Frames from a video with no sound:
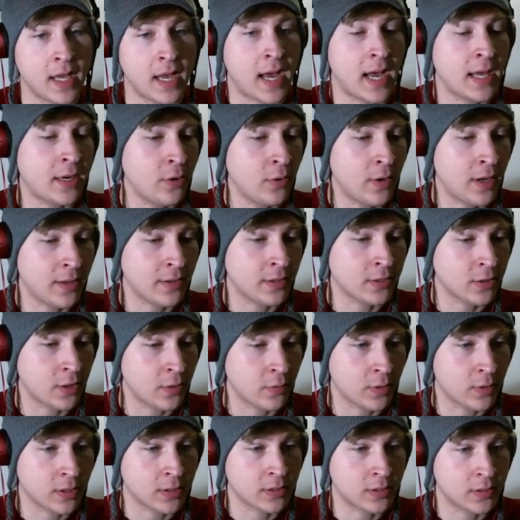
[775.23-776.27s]
I know how this all
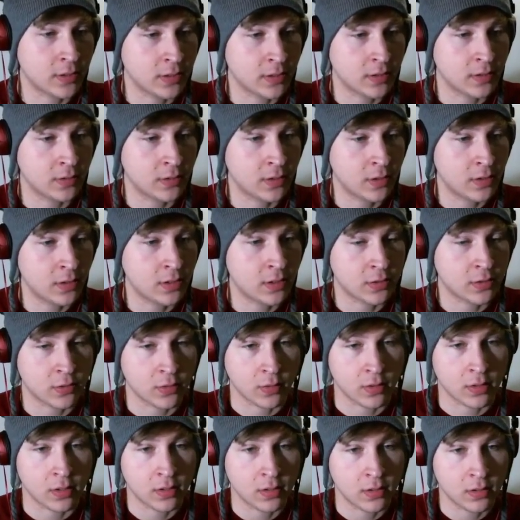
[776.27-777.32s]
works. Go to the
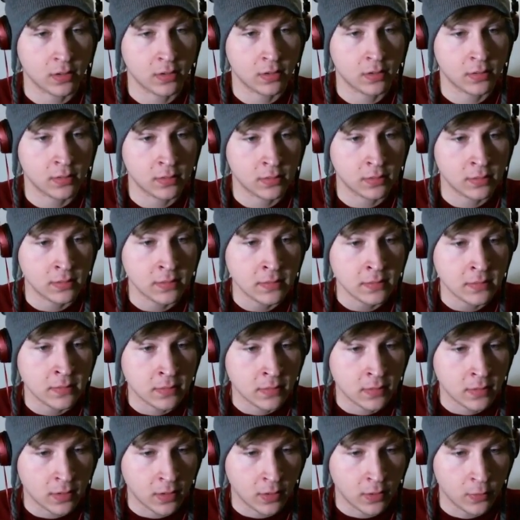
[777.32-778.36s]
store.
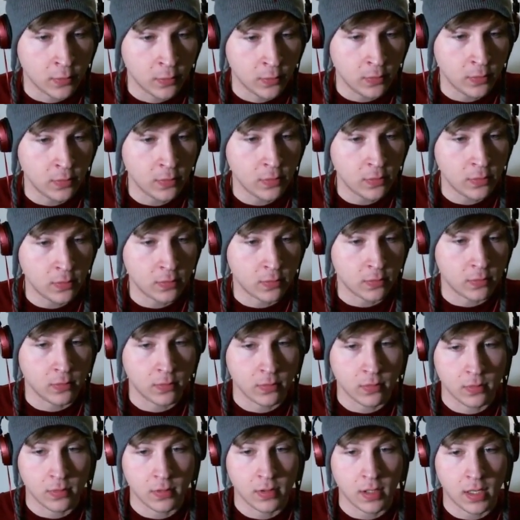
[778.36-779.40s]

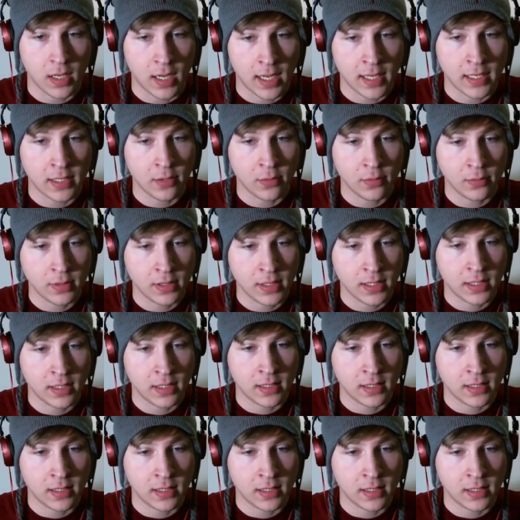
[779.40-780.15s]
Ooh! I don't need